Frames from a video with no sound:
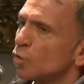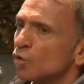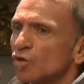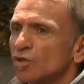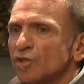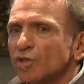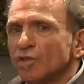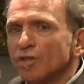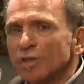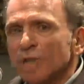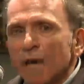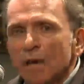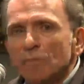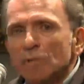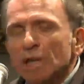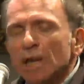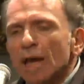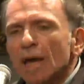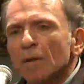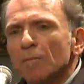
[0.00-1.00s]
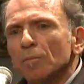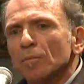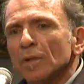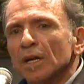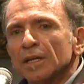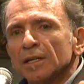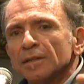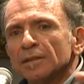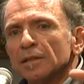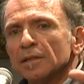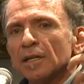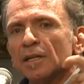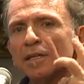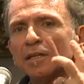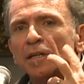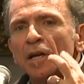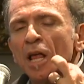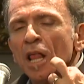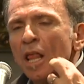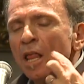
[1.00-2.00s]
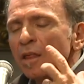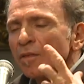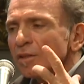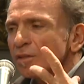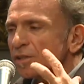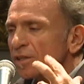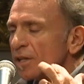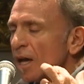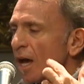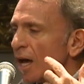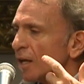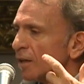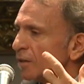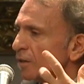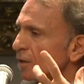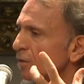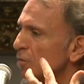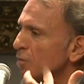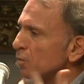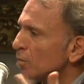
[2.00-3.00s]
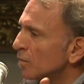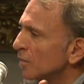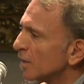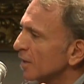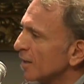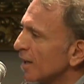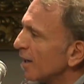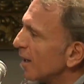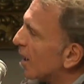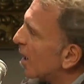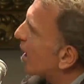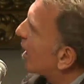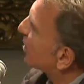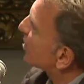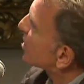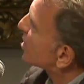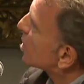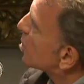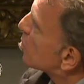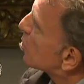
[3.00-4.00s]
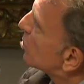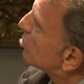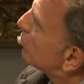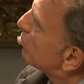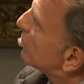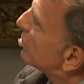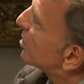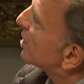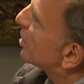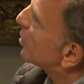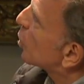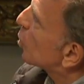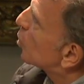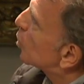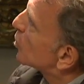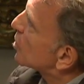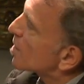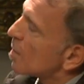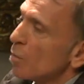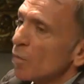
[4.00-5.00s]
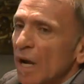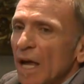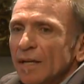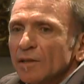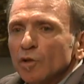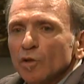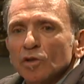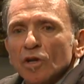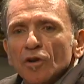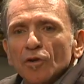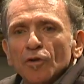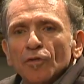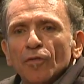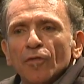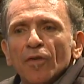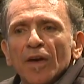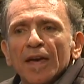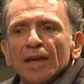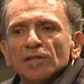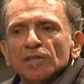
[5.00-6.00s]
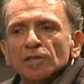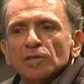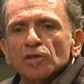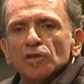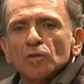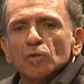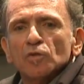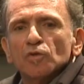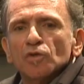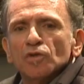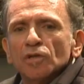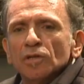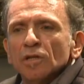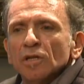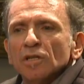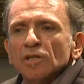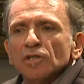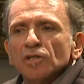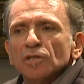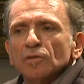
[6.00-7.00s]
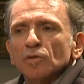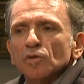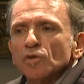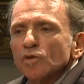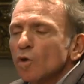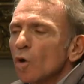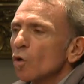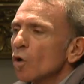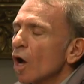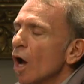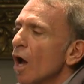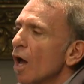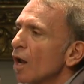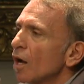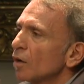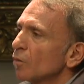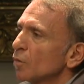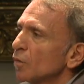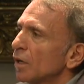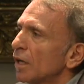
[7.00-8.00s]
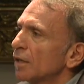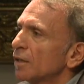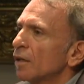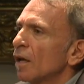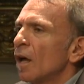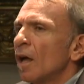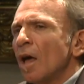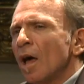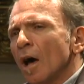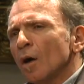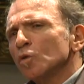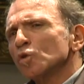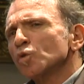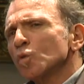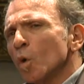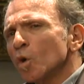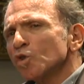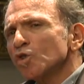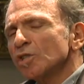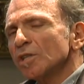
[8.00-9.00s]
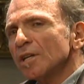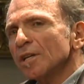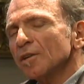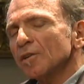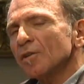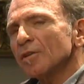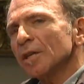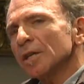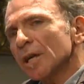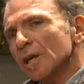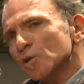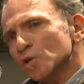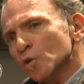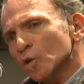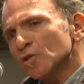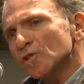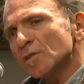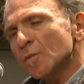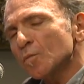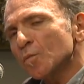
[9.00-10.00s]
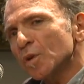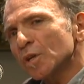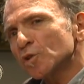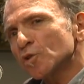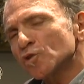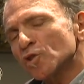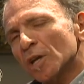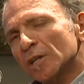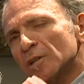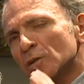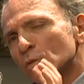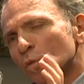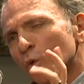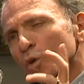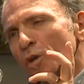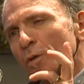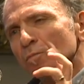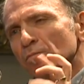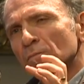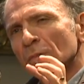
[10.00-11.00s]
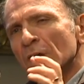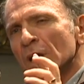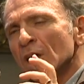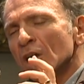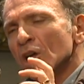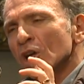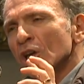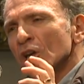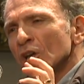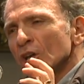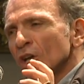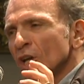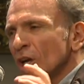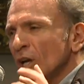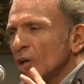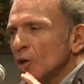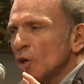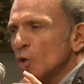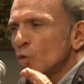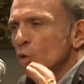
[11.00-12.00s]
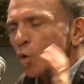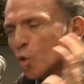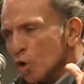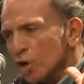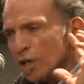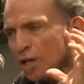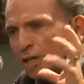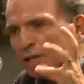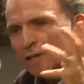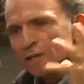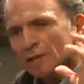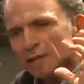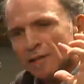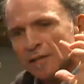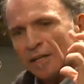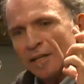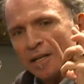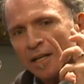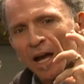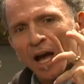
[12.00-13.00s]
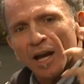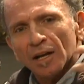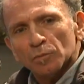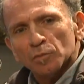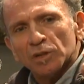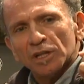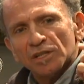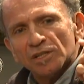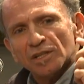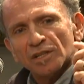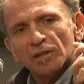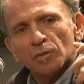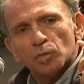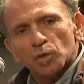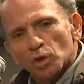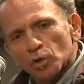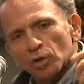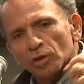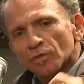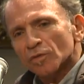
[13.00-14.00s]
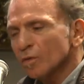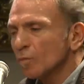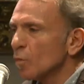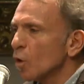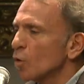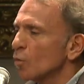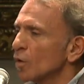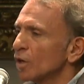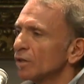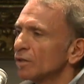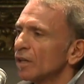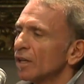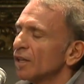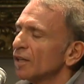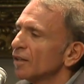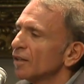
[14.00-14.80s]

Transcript: was just coming up, and the sun had some, you know, put some light on her face, and she was so calm. And I was watching her. Then I shot some pictures. I didn't want to ruin the calmness and the beauty of the moment.